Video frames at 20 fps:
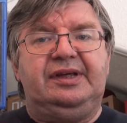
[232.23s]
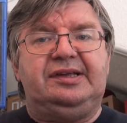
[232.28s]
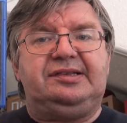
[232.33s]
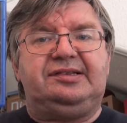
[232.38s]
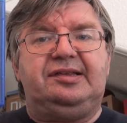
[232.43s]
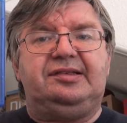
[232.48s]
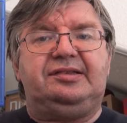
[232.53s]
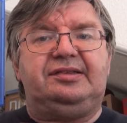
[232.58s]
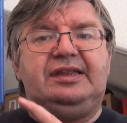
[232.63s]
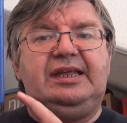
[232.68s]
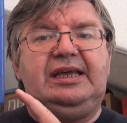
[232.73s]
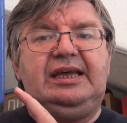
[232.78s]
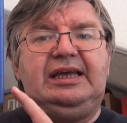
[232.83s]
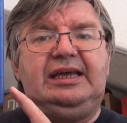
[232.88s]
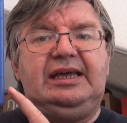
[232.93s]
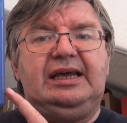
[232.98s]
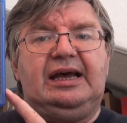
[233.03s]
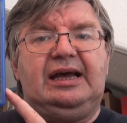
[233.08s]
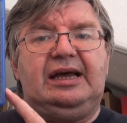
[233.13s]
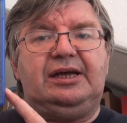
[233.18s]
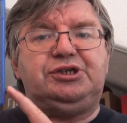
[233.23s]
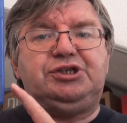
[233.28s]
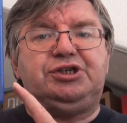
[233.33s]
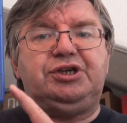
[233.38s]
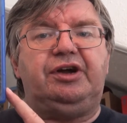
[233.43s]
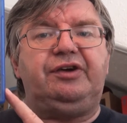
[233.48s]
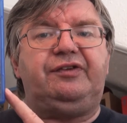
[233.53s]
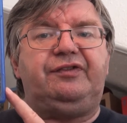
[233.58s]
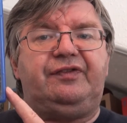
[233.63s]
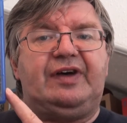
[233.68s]
This is the
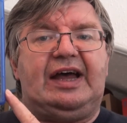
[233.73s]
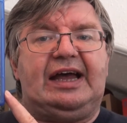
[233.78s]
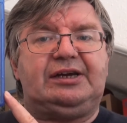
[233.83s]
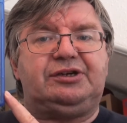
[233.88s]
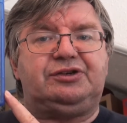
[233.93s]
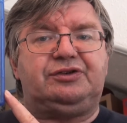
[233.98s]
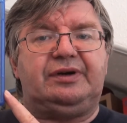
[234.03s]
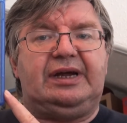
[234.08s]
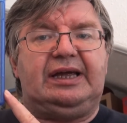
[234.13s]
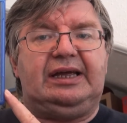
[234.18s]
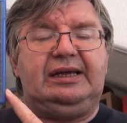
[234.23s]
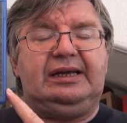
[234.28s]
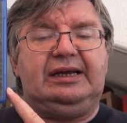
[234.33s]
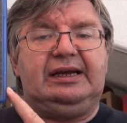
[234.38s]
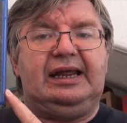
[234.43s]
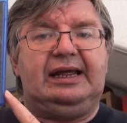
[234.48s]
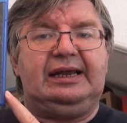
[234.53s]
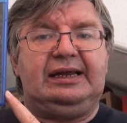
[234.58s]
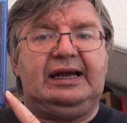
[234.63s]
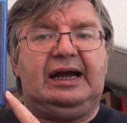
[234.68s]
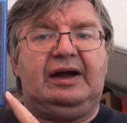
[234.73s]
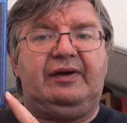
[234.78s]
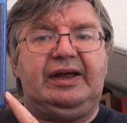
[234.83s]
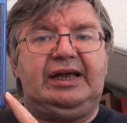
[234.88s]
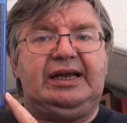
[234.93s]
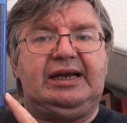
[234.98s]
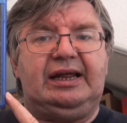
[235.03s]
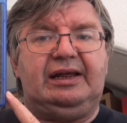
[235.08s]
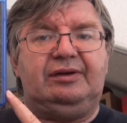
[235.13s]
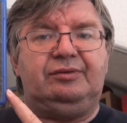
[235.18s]
Shout Factory
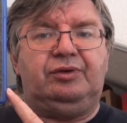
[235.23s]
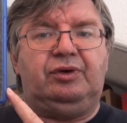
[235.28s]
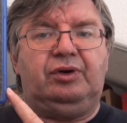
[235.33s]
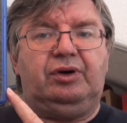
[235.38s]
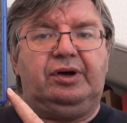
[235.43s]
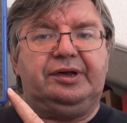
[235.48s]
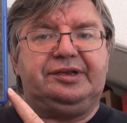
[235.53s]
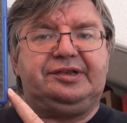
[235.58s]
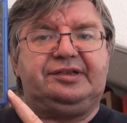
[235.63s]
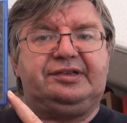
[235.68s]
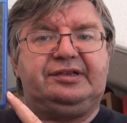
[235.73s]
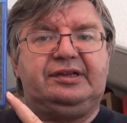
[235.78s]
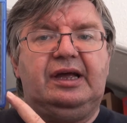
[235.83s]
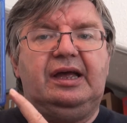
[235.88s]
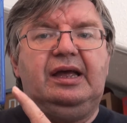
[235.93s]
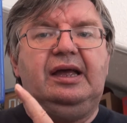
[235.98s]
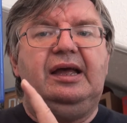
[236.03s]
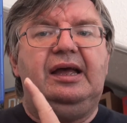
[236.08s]
Glengarry Glen Ross.